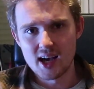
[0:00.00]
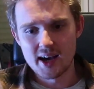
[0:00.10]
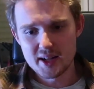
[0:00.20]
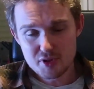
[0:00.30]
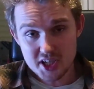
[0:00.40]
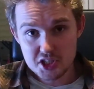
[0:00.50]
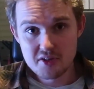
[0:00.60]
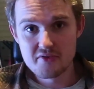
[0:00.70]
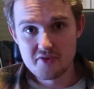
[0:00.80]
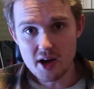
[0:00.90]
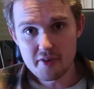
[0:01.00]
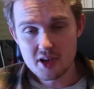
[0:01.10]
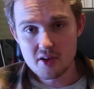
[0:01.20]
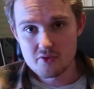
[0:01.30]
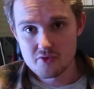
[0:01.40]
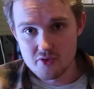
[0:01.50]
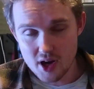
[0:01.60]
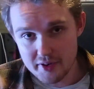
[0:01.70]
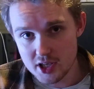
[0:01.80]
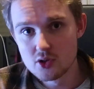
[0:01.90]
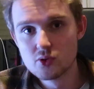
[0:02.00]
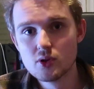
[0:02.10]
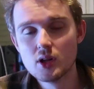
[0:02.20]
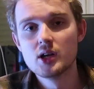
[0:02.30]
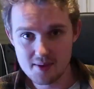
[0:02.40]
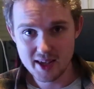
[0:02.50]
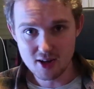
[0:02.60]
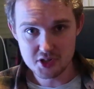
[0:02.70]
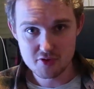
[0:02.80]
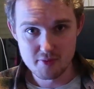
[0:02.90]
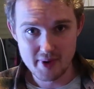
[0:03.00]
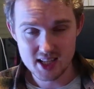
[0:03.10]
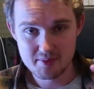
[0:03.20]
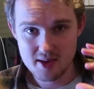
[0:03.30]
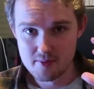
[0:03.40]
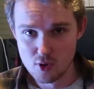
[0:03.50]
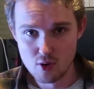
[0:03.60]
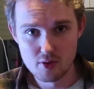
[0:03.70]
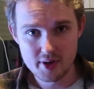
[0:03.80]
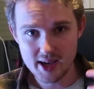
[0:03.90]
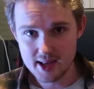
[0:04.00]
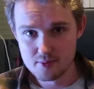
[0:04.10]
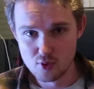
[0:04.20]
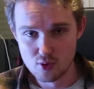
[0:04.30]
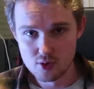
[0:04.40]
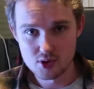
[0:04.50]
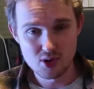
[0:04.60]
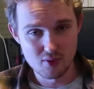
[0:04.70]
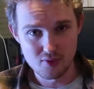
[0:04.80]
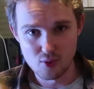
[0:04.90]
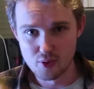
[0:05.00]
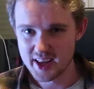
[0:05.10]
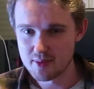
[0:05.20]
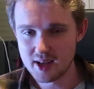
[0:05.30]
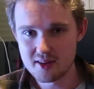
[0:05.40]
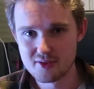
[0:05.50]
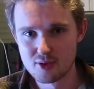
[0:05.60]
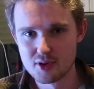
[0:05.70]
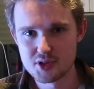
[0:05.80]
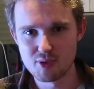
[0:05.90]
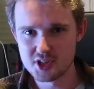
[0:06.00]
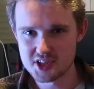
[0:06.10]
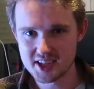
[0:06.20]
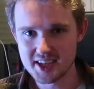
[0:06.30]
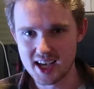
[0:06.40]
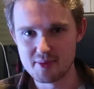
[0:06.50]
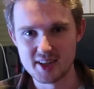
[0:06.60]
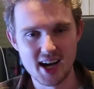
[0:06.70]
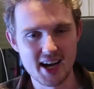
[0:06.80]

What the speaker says: And it was actually very cool because it reminded me more and more of Ori and Blind Forest, which is a game that